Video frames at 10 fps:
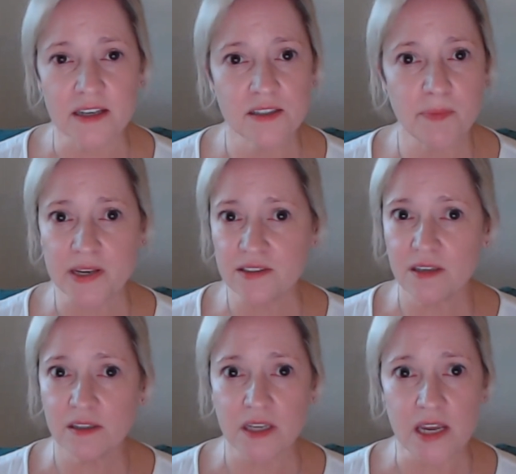It's
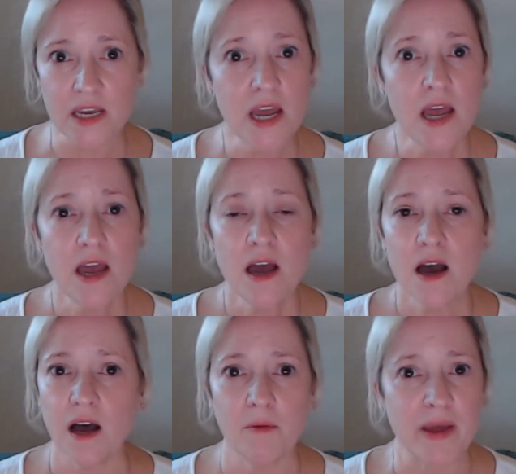basically
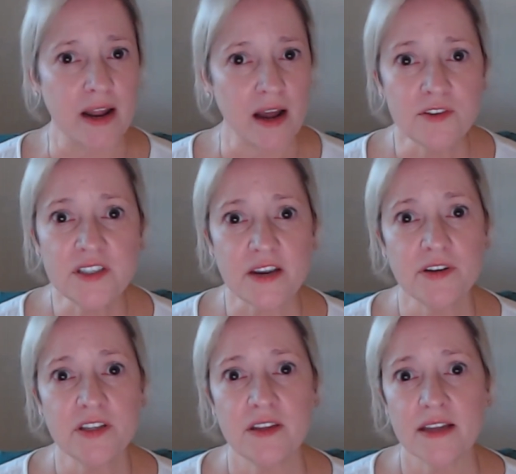an
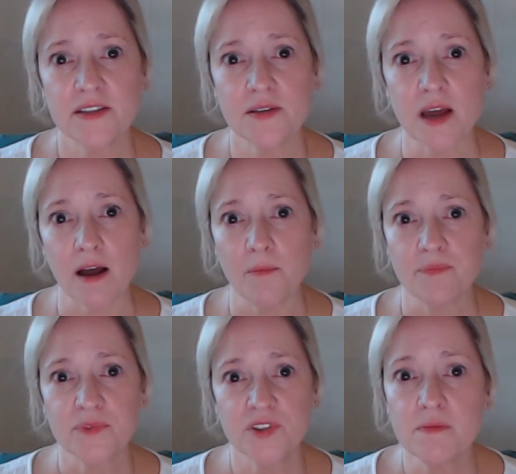affidavit that's
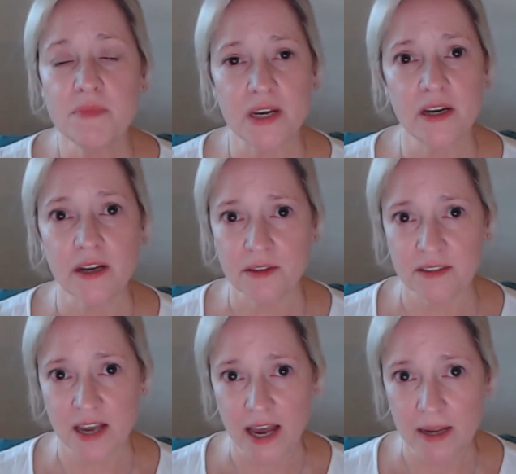submitted at the
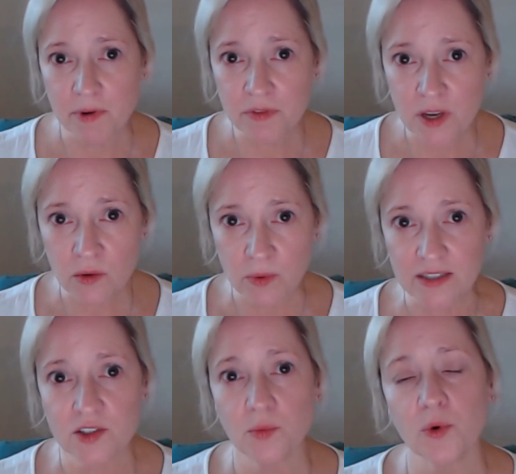time of the
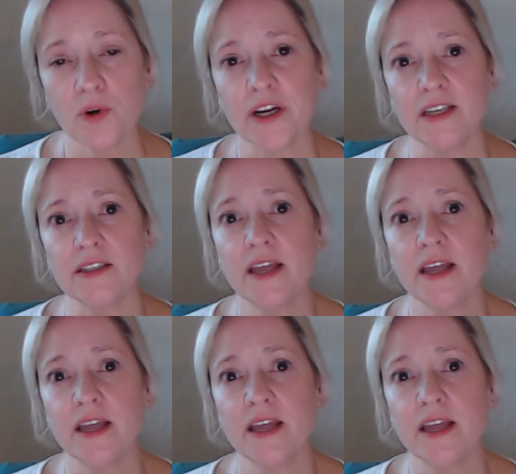arrest warrant,